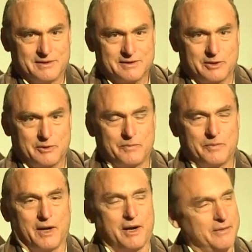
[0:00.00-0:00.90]
So
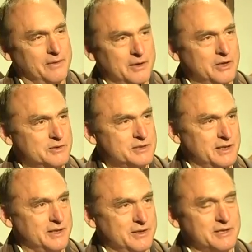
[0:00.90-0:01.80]
you
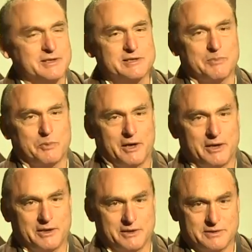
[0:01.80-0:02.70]
see, this is the
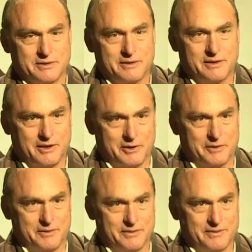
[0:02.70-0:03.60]
product
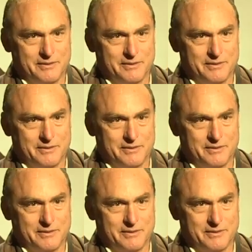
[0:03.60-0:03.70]
here.